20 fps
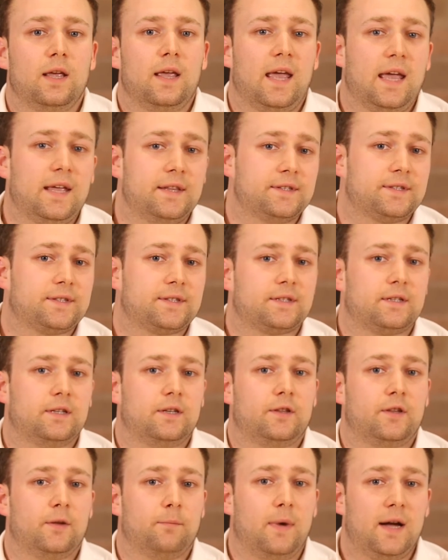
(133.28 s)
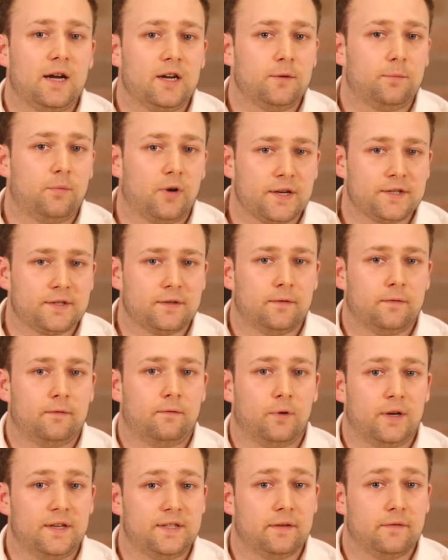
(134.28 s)
Hence, the market price of
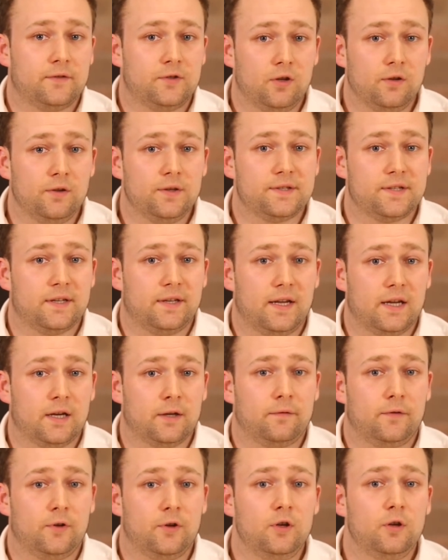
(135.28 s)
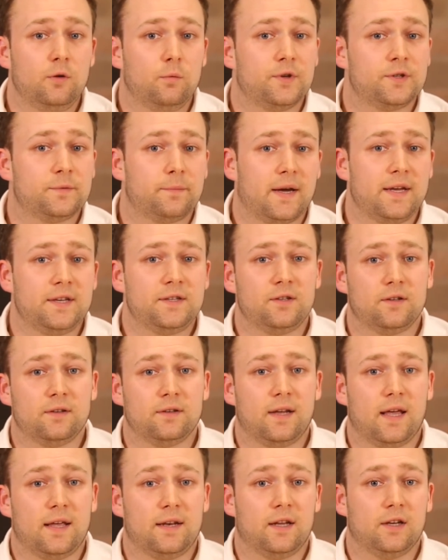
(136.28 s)
$47 in our view was based
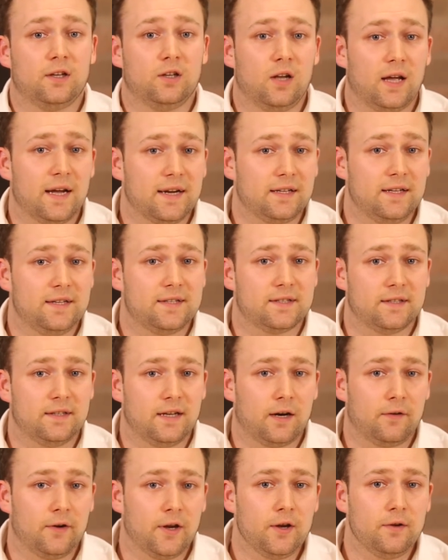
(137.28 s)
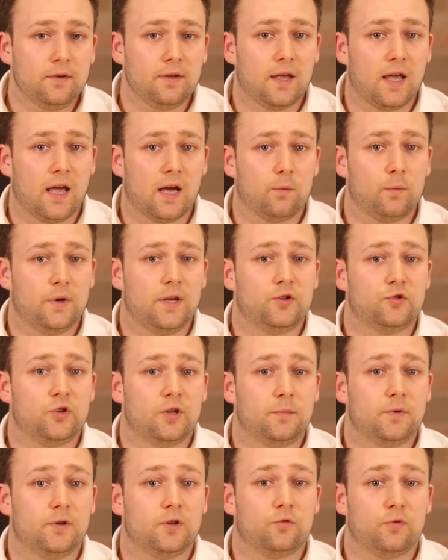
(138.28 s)
on an unlikely scenario and we
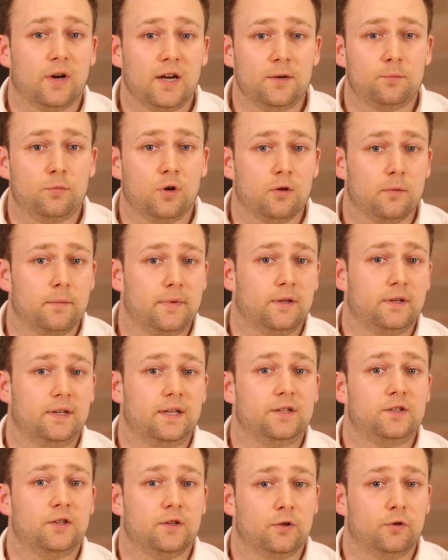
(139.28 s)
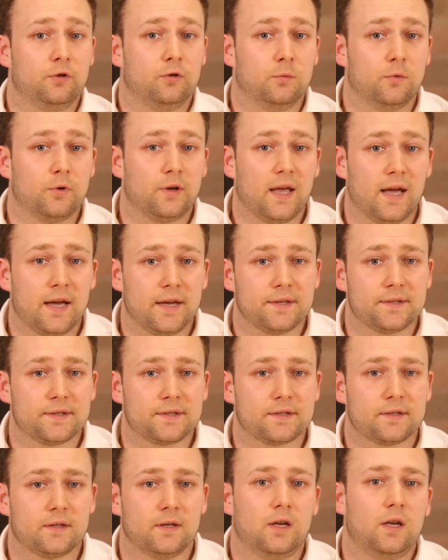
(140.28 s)
attributed greater probability to the normal
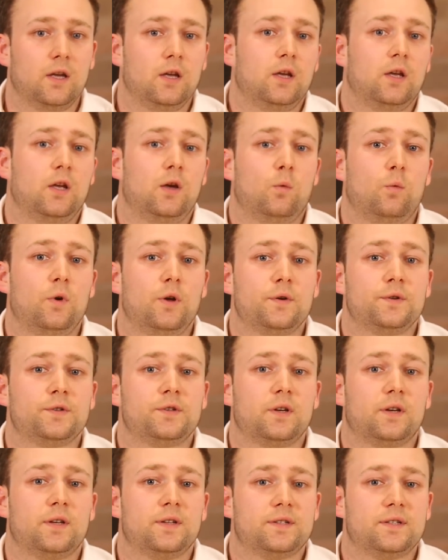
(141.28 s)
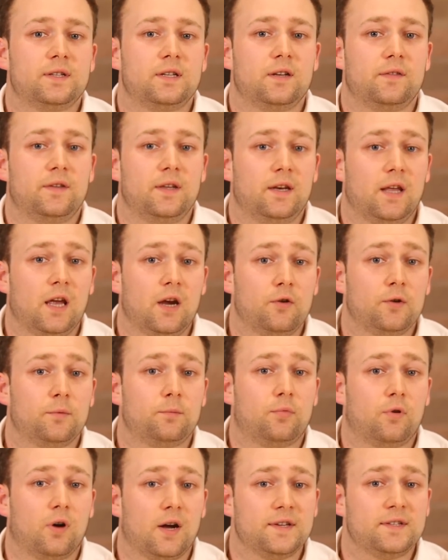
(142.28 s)
case. We also considered the
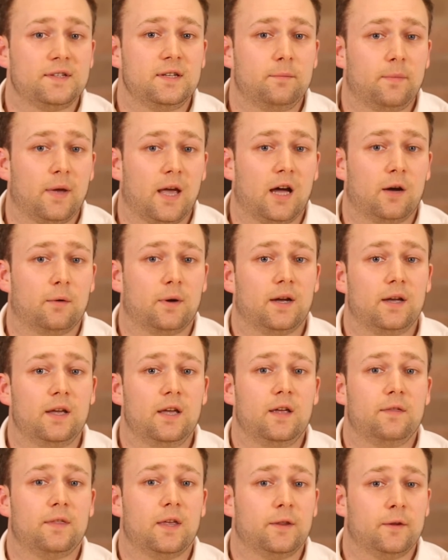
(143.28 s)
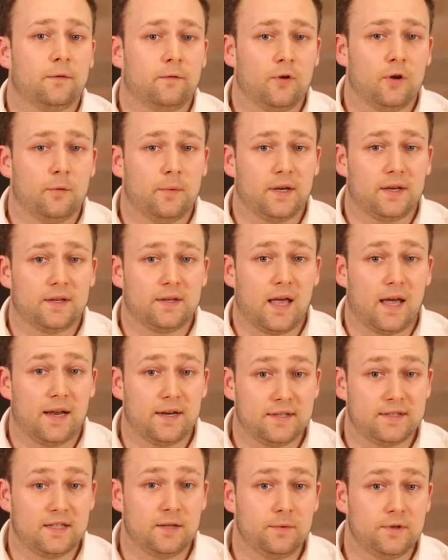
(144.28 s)
inherent pricing power that the firm had
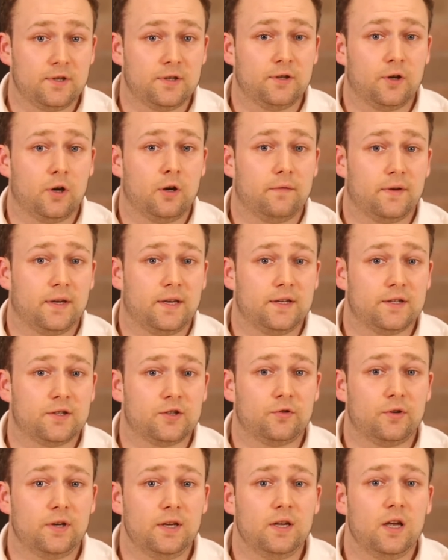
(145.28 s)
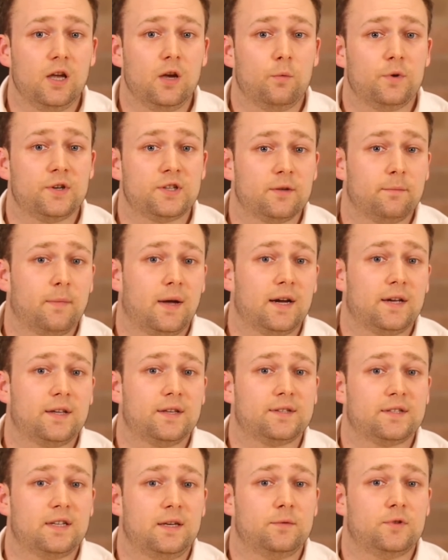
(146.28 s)
exhibited over history, which the
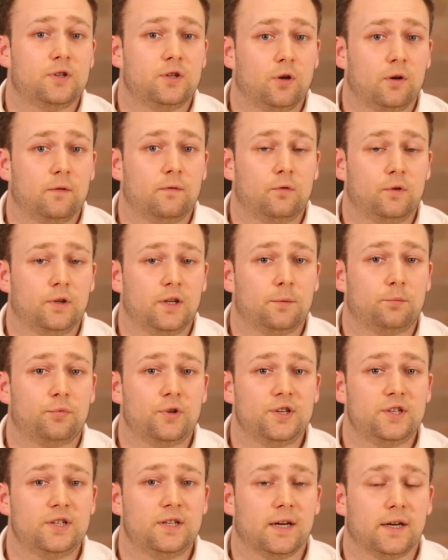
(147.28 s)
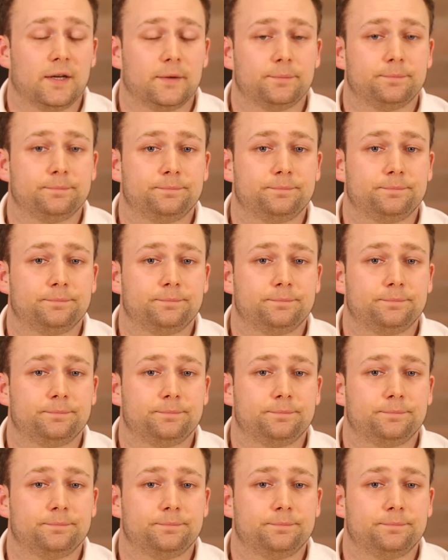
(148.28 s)
market seemed to not fully appreciate.